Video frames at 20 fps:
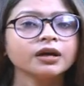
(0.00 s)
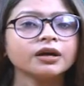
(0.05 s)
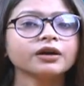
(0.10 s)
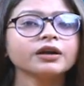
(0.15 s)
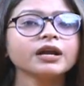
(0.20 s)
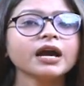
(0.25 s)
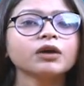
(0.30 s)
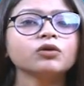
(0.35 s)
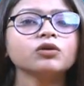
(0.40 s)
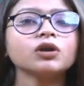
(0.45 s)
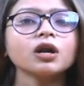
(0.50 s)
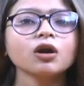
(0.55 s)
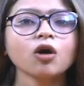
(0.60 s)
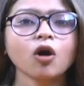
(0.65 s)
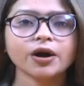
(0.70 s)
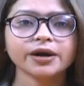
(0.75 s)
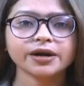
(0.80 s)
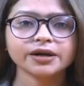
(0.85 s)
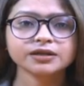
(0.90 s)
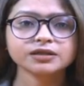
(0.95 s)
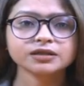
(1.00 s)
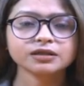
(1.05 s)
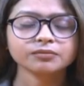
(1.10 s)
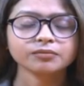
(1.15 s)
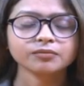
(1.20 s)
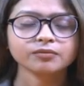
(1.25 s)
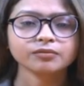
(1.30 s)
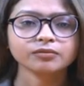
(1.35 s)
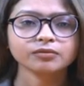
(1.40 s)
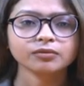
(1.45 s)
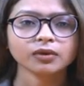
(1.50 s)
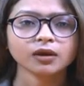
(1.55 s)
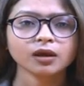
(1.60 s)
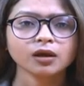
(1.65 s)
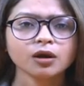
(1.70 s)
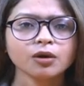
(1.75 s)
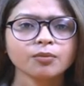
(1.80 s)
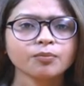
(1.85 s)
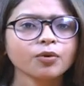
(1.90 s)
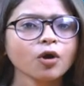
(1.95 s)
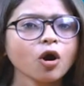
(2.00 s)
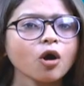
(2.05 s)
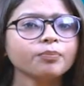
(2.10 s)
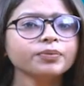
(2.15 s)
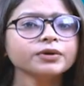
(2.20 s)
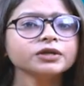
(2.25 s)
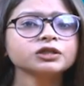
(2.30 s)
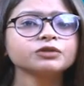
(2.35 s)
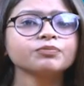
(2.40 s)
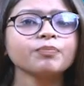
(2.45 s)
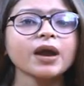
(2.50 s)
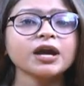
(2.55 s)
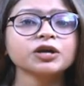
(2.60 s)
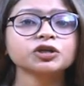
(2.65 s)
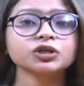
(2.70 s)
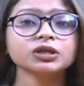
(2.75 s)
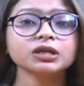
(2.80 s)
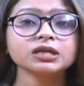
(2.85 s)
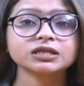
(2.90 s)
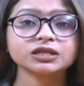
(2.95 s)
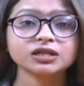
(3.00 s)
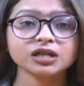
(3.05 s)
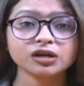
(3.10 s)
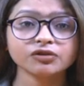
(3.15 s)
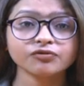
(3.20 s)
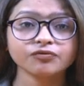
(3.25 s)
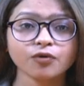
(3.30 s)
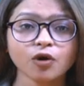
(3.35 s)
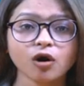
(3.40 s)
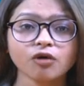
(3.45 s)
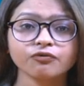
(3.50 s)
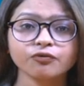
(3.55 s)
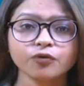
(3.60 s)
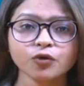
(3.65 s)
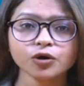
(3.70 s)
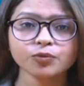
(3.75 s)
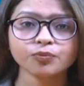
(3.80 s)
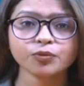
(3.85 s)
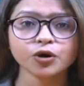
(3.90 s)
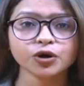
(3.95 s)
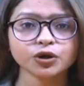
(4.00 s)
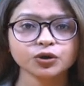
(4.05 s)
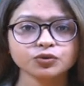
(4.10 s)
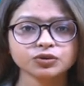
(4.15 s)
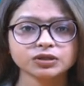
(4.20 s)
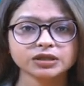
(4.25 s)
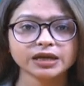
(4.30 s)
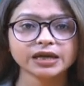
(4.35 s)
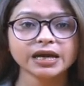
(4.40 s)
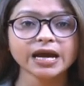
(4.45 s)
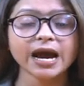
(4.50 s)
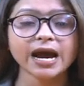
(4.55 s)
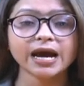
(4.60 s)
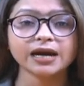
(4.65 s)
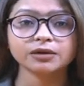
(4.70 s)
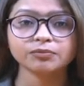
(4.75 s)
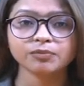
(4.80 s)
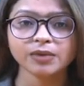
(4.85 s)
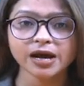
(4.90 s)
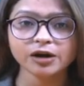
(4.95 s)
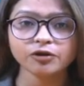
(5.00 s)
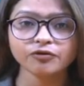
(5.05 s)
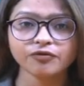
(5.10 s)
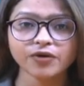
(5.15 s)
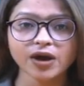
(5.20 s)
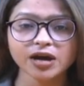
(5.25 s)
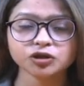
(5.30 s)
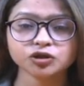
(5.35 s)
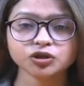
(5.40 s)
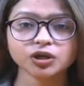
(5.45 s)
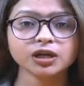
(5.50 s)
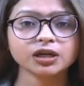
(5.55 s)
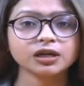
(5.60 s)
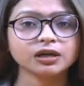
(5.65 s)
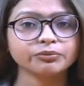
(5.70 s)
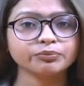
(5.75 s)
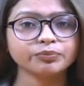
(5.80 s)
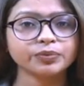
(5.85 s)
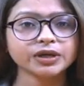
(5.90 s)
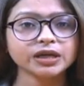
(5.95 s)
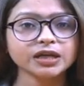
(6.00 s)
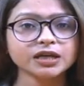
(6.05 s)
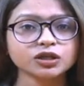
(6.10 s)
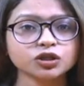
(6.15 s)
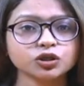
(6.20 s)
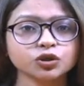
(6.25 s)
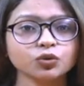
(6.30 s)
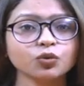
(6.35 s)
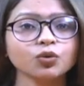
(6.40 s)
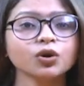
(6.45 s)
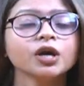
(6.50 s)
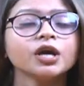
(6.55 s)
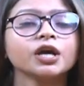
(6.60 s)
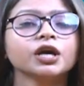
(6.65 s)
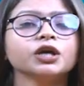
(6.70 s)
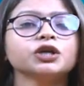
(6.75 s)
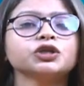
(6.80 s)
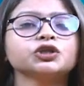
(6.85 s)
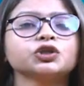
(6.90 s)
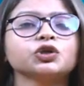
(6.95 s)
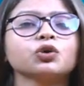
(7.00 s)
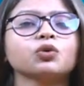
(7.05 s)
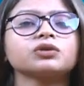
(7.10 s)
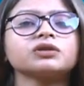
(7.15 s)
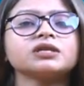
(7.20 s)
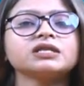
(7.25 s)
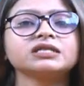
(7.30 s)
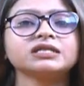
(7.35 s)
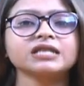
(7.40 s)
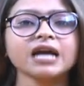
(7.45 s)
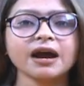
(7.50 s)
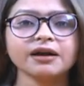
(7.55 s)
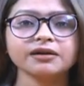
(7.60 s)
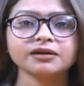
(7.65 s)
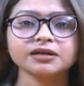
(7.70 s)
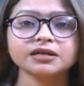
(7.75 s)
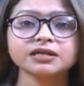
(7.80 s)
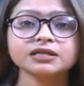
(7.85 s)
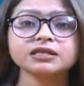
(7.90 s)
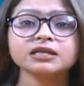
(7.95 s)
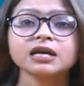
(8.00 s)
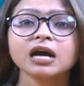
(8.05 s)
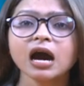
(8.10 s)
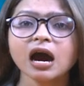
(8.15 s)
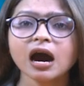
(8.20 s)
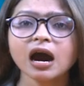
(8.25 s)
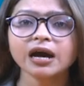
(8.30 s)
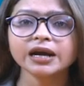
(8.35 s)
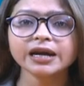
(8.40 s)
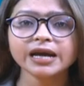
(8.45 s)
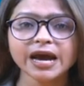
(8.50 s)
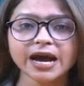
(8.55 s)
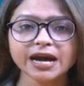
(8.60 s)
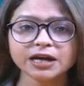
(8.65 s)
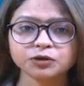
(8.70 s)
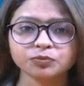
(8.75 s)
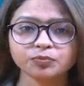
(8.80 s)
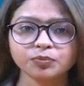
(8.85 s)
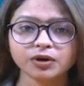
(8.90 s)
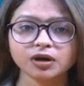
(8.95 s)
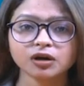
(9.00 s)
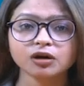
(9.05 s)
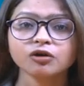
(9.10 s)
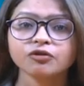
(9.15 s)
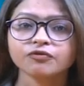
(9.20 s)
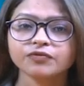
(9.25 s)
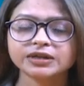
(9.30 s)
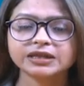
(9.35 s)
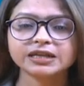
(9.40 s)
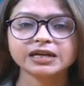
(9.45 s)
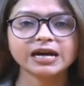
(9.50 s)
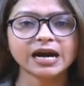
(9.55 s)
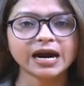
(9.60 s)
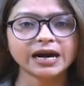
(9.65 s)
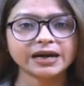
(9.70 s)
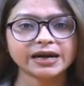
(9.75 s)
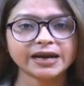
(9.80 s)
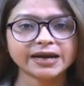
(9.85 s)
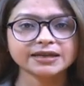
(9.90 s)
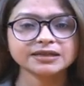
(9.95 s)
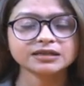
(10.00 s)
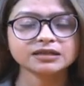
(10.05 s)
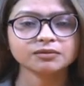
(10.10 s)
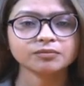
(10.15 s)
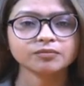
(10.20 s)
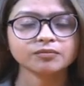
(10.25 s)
Regular audits. Proper inspection is done for food producing and manufacturing companies to ensure the standards are at par with the guidelines.